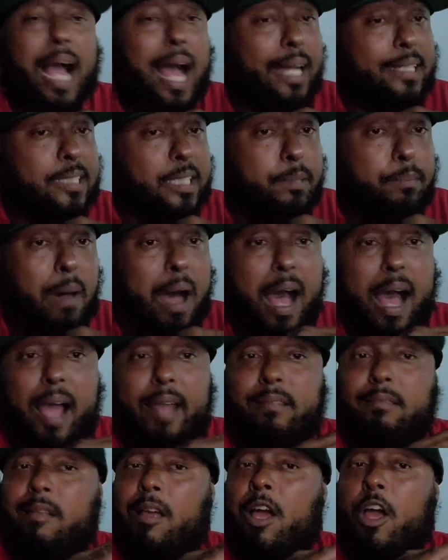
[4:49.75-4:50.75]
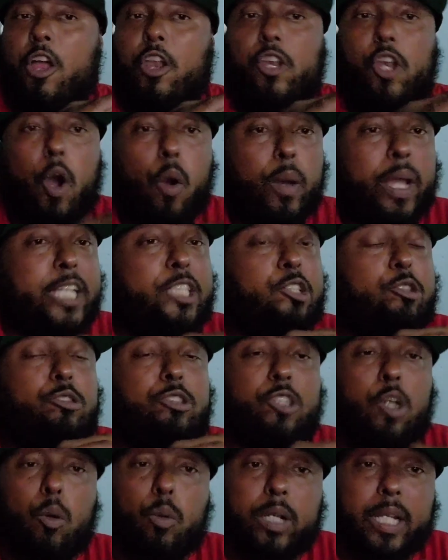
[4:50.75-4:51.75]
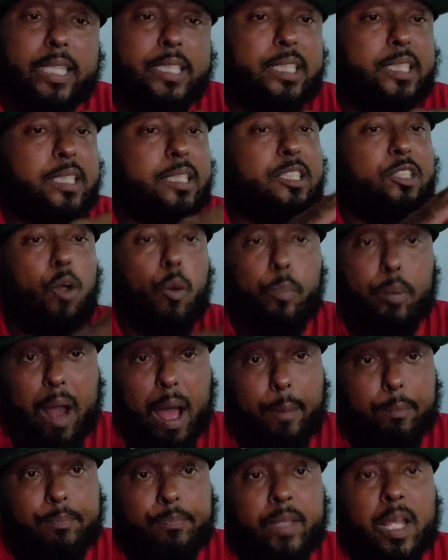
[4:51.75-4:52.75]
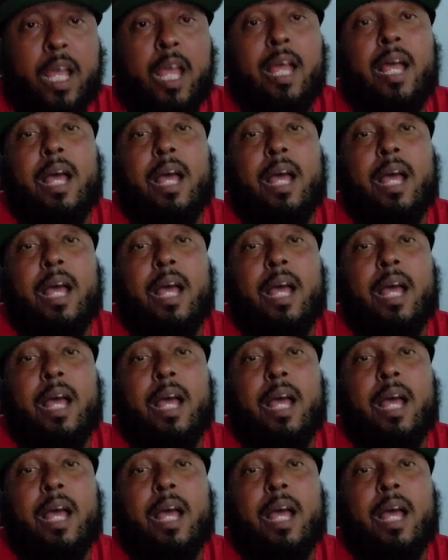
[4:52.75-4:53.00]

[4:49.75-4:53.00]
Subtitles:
I did mine. No issues, no glitches, no problem.